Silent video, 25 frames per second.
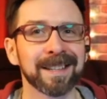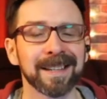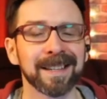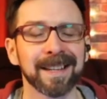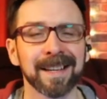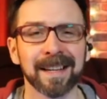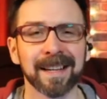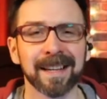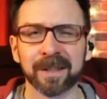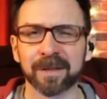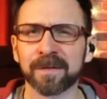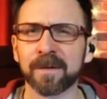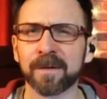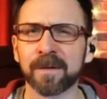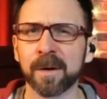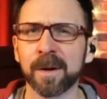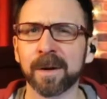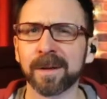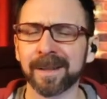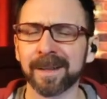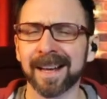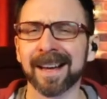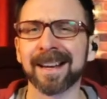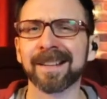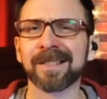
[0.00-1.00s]
It's fun.
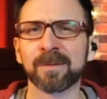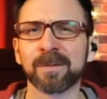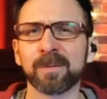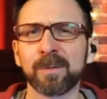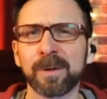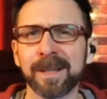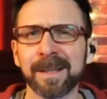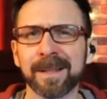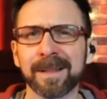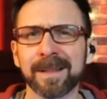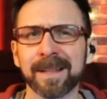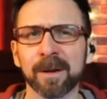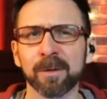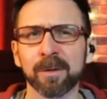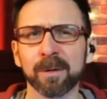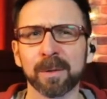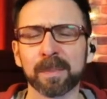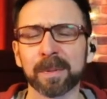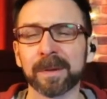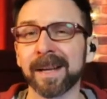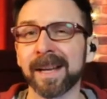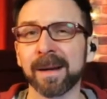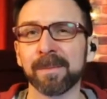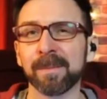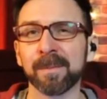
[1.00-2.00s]
Last week they were
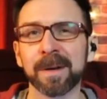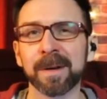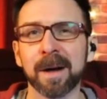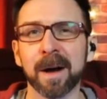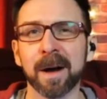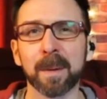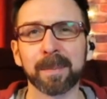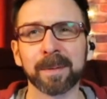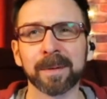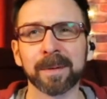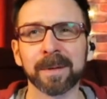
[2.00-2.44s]
playing Monopoly,